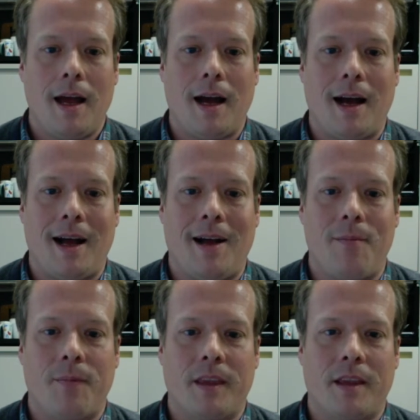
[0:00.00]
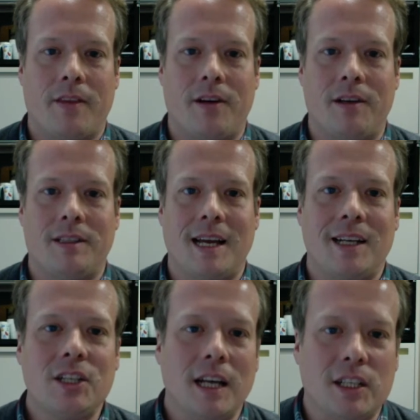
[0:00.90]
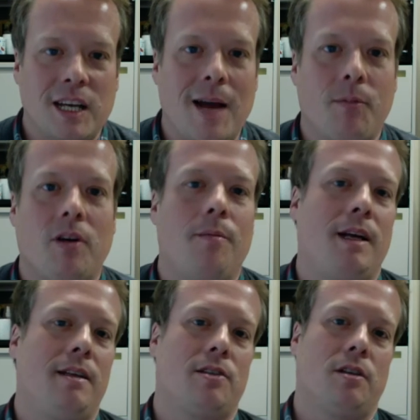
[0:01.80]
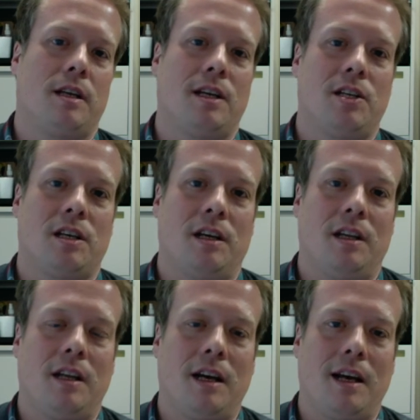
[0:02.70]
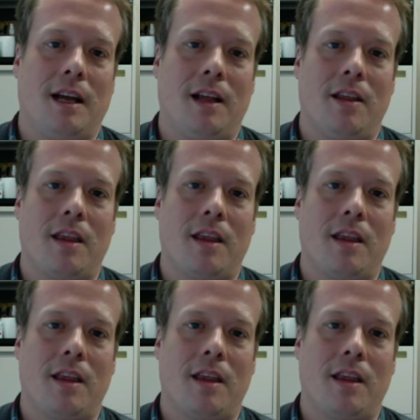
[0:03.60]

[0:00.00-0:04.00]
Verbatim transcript: Um, there's actually a chapter in my dissertation uh,